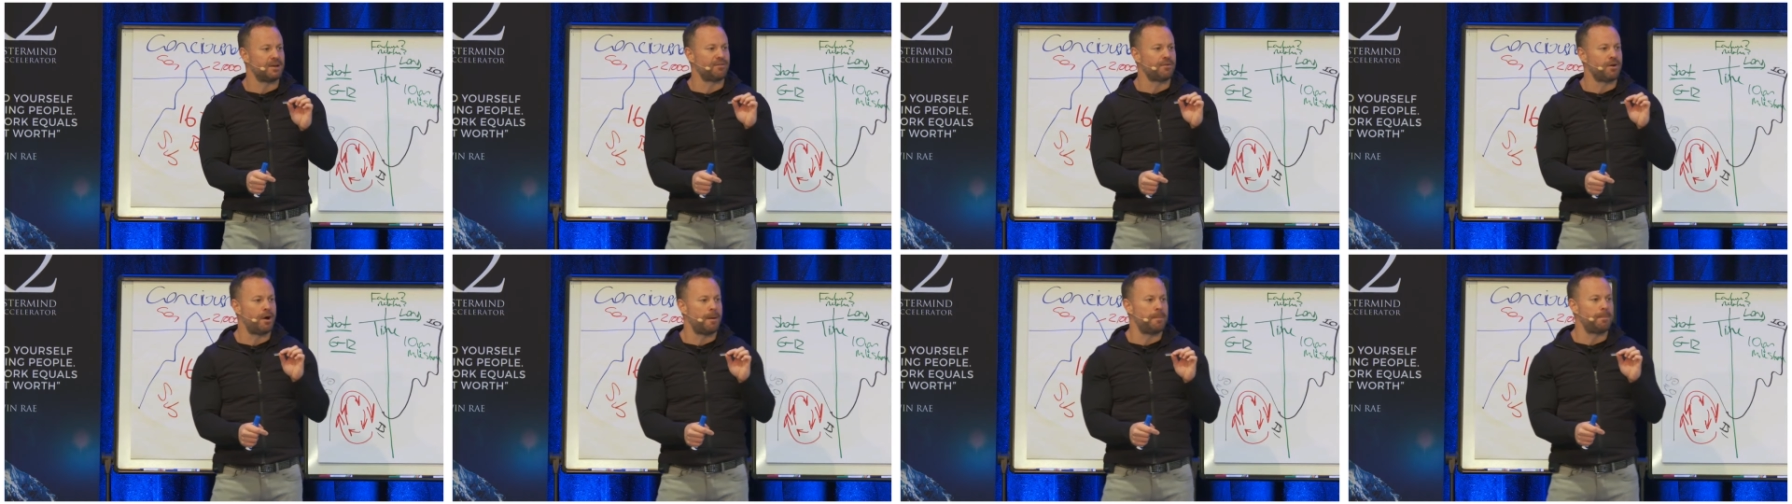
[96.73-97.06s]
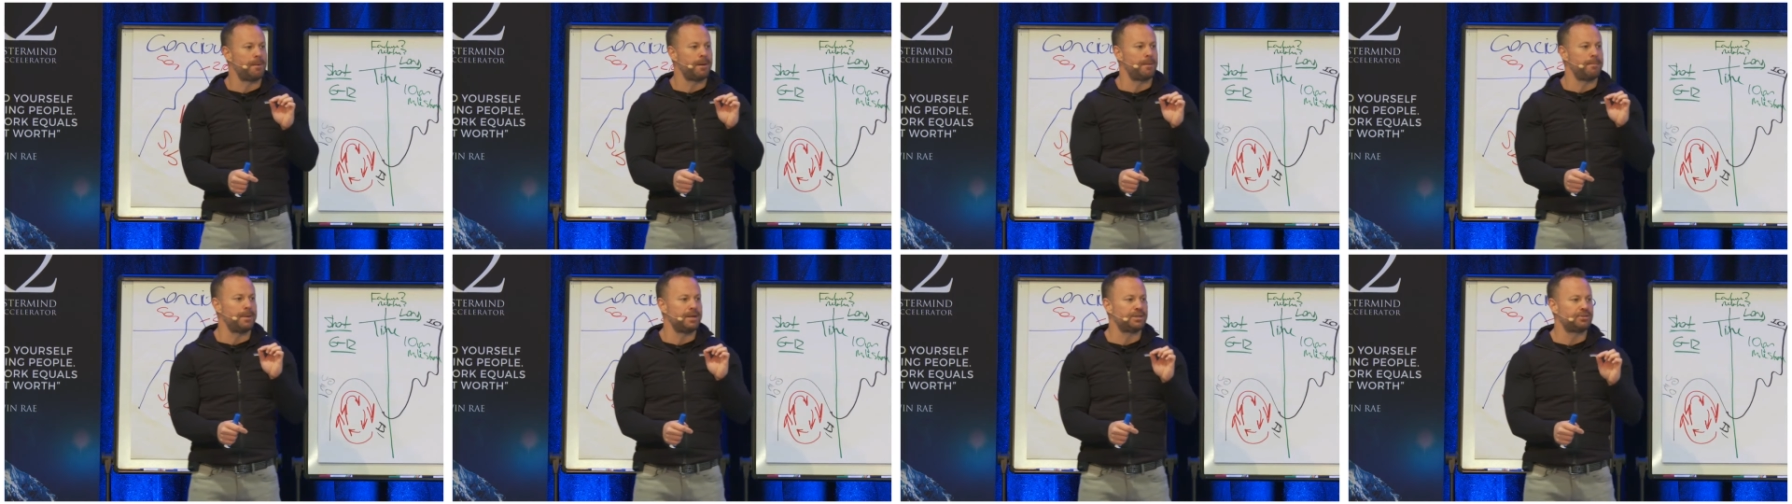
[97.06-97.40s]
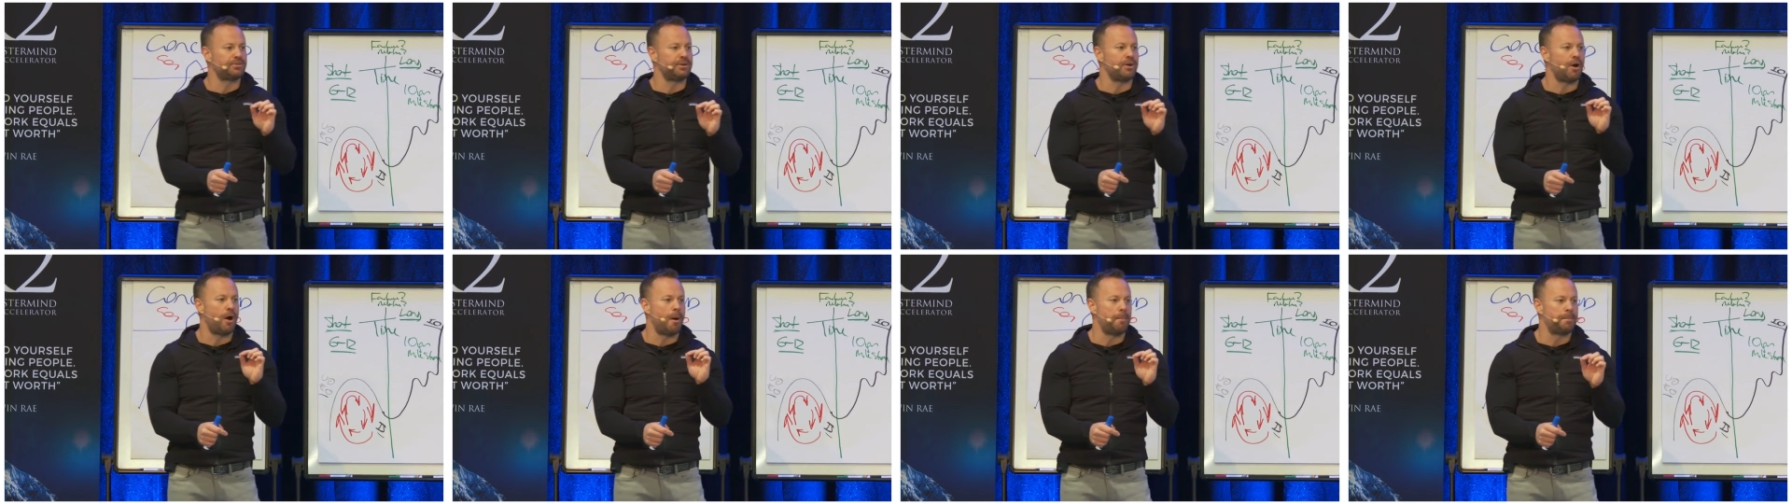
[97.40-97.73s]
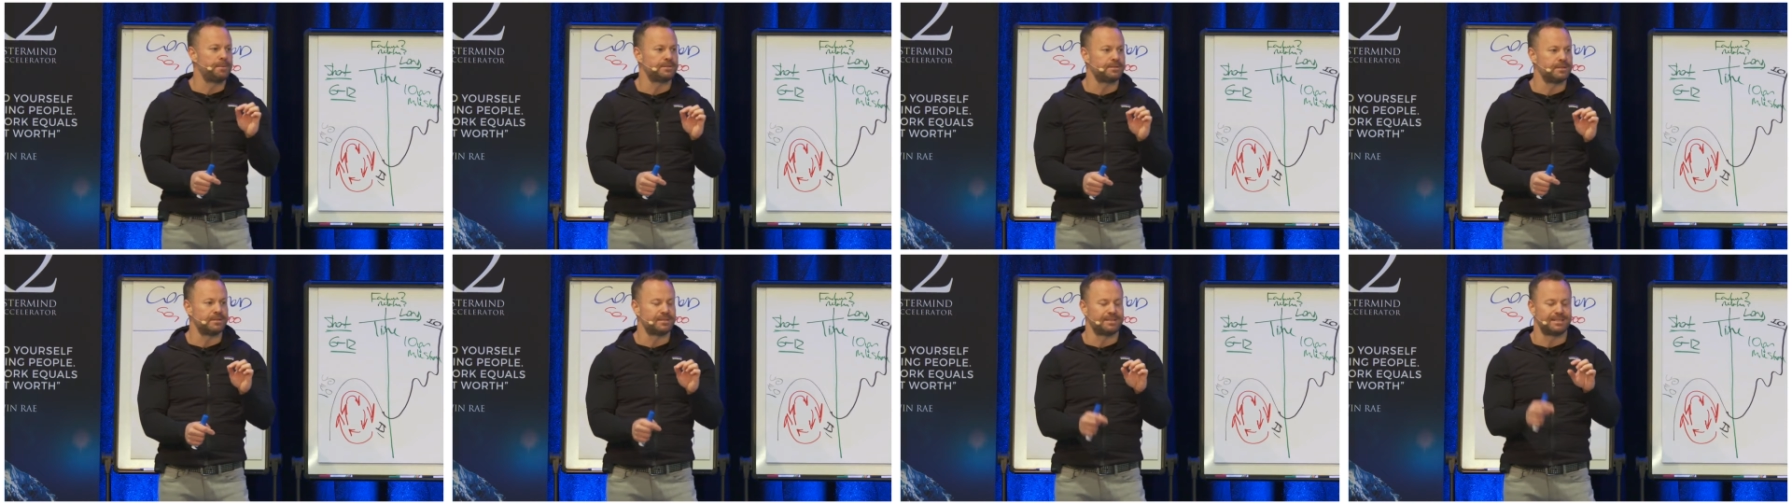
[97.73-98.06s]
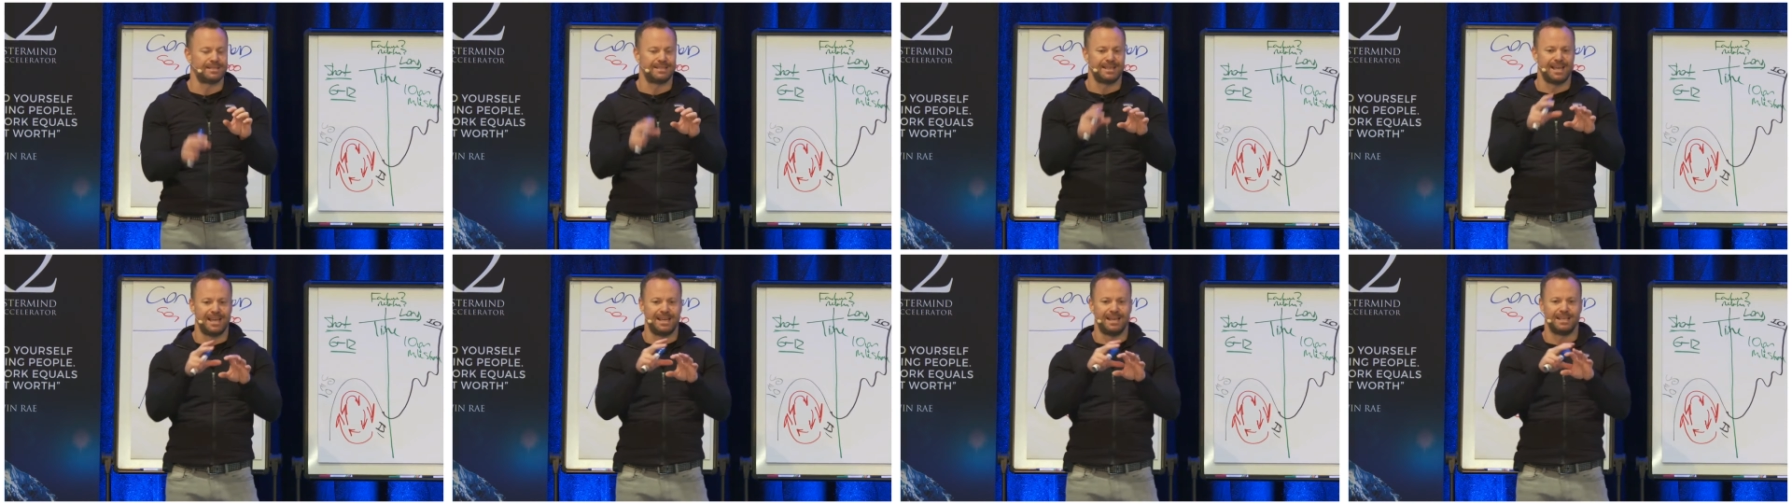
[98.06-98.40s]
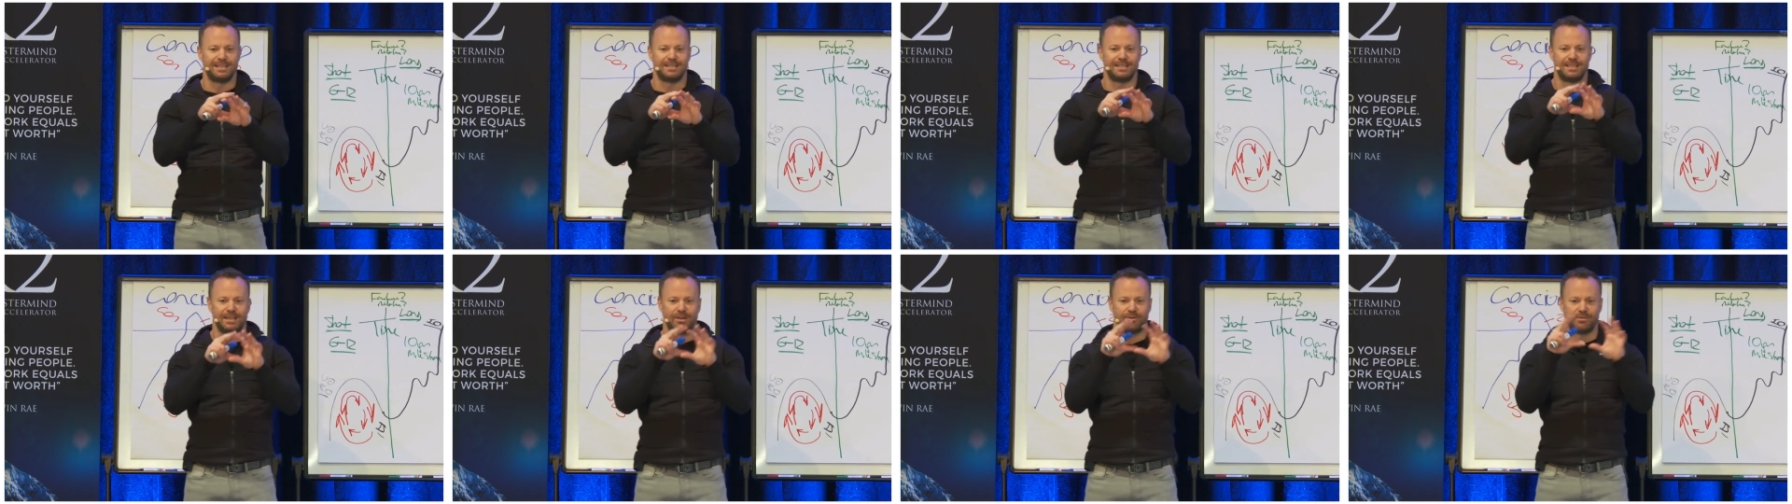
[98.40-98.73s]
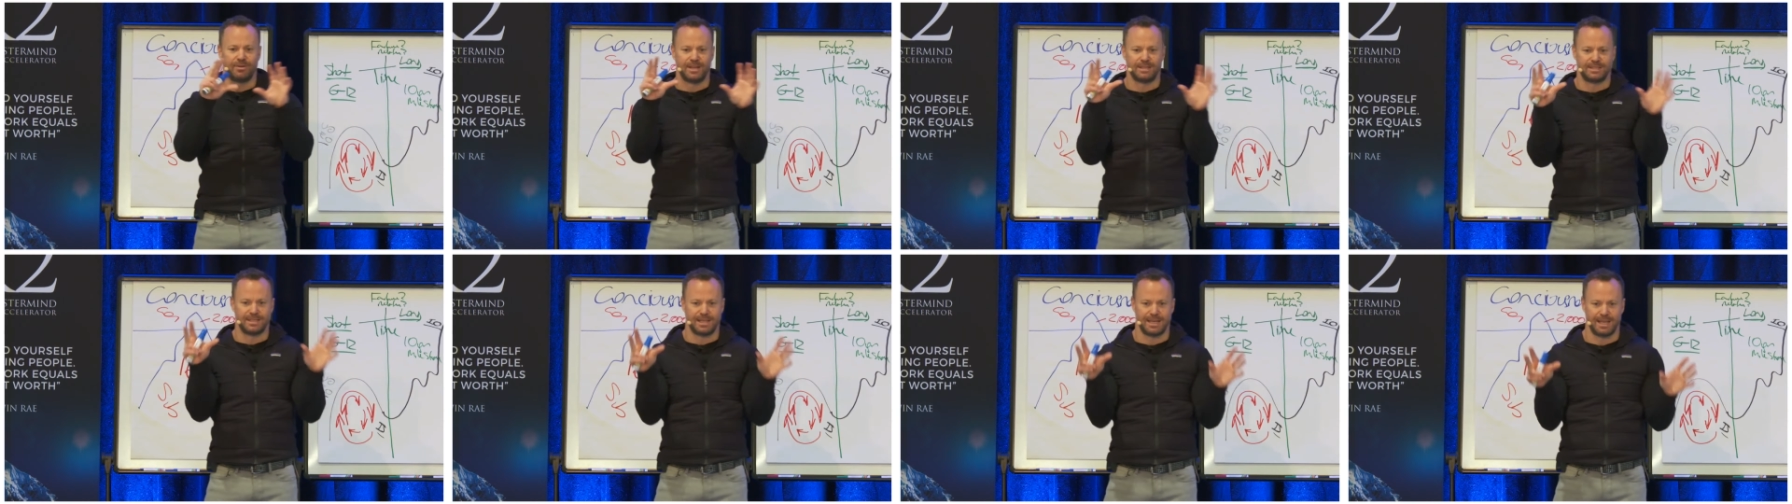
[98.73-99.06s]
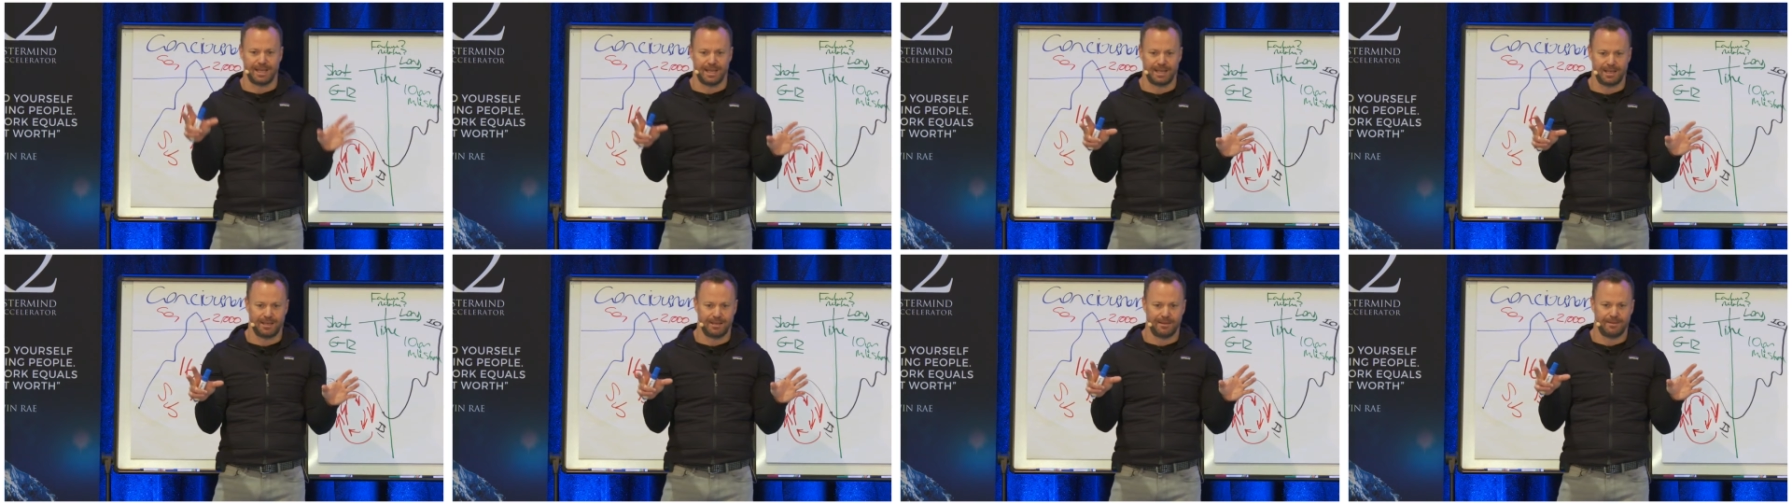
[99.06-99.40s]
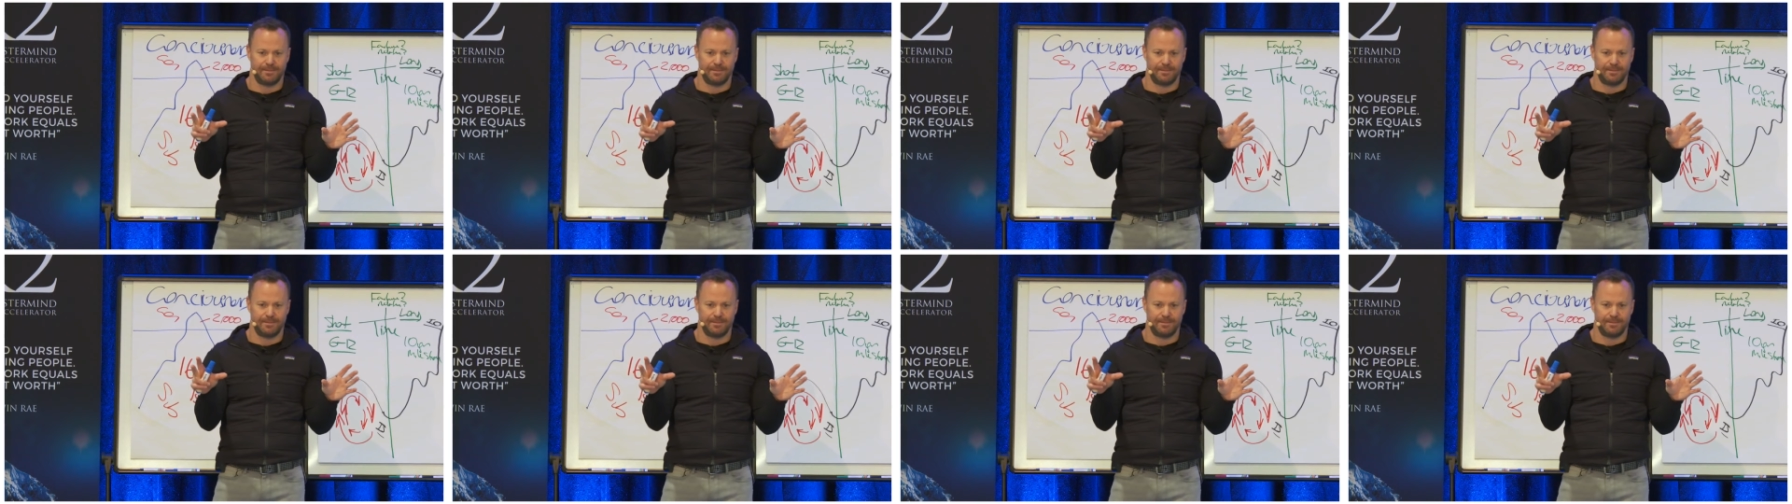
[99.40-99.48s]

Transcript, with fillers: of complementary opposites seen in synchronicity.